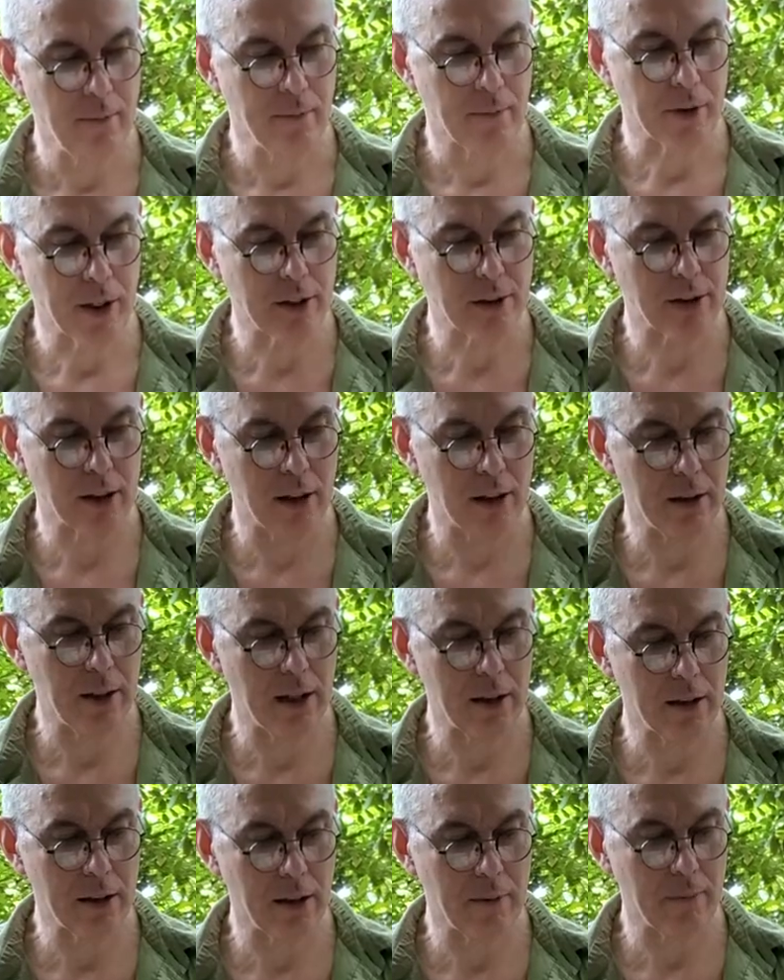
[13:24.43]
Thus,
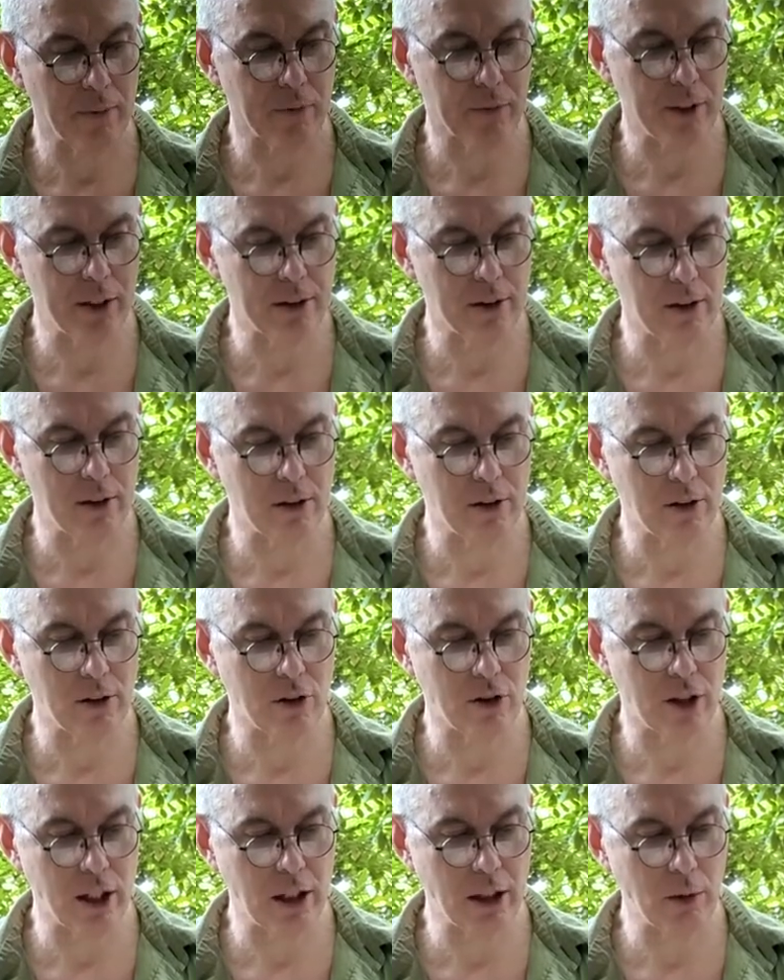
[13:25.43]
Ananda, this is his
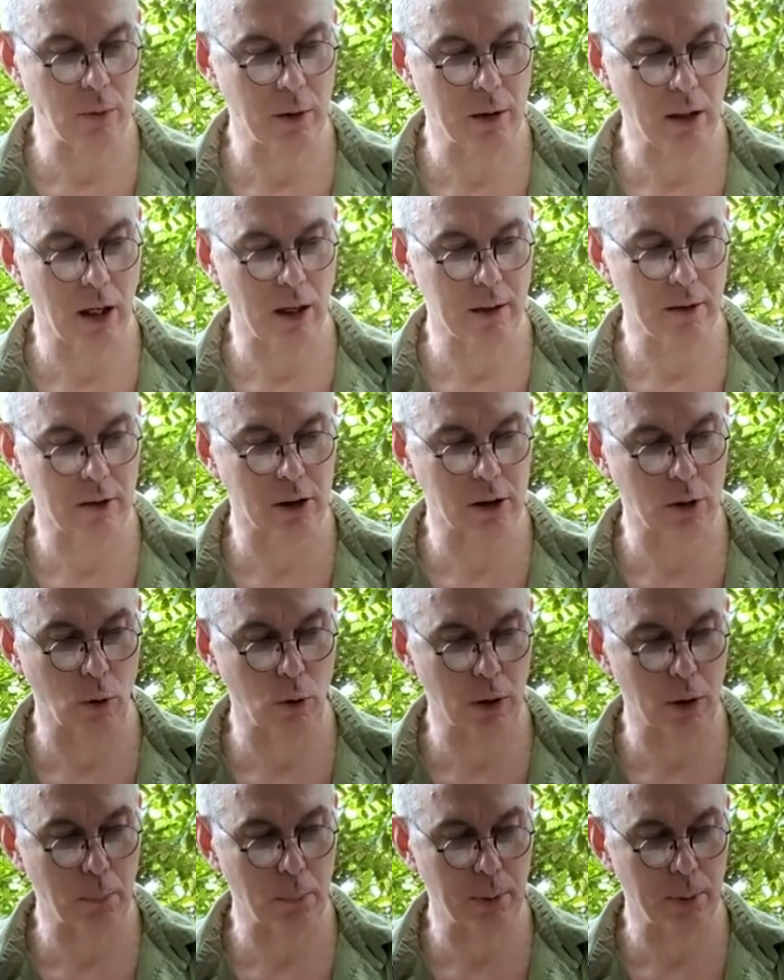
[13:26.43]
genuine,
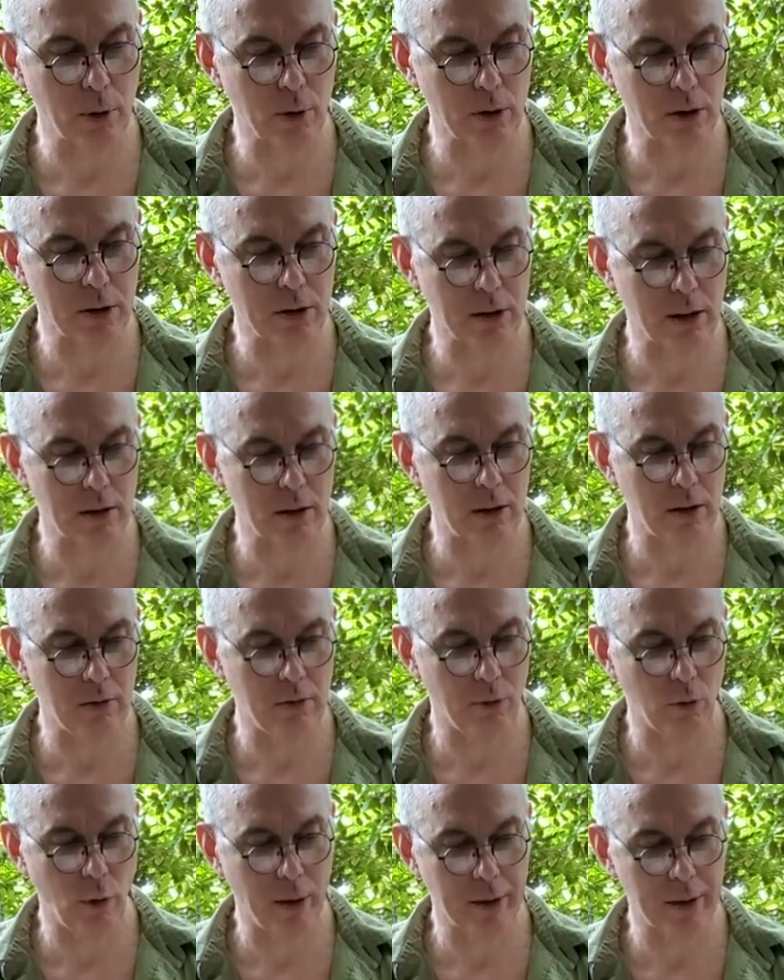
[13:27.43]
undistorted, pure descent into
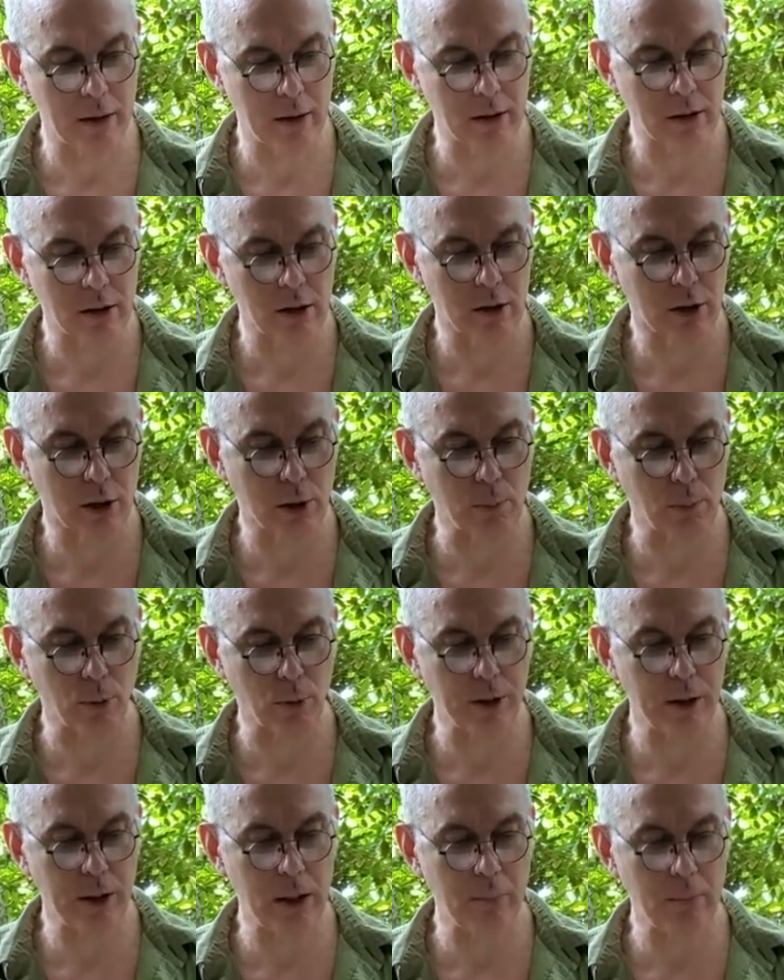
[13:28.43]
voidness,
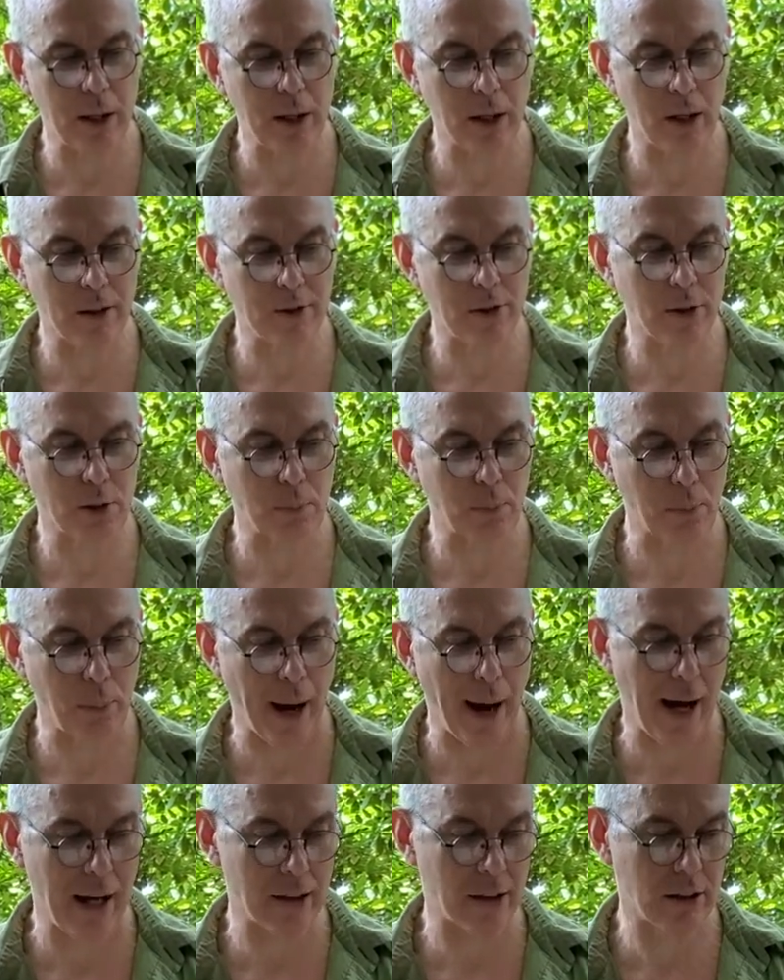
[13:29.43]
supreme and
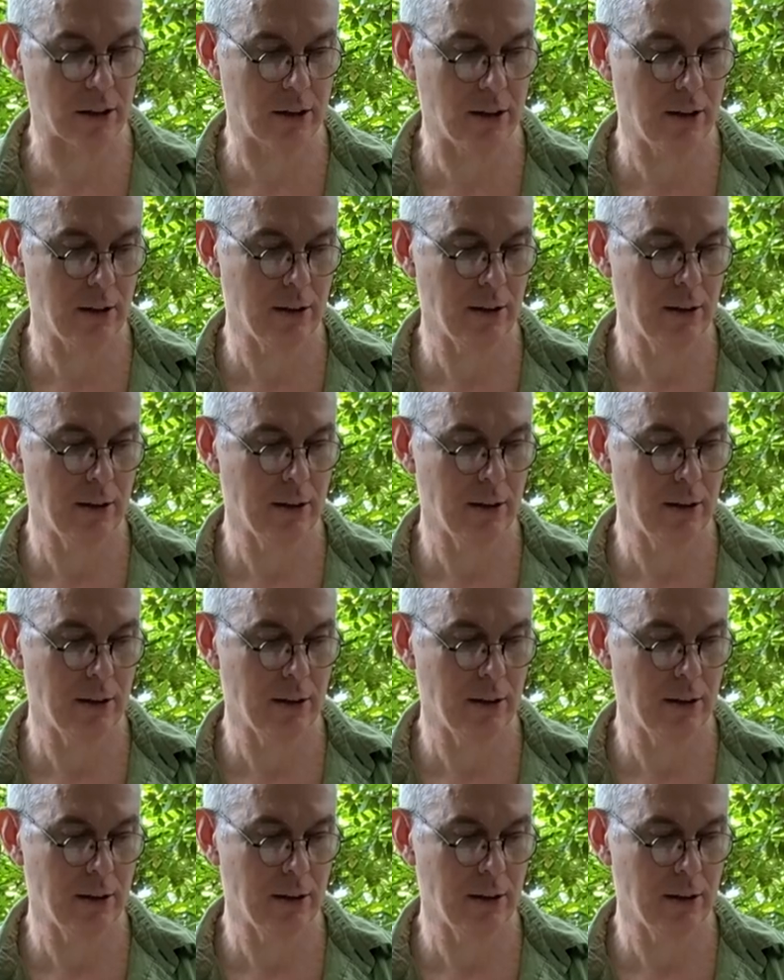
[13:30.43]
unsurpassed.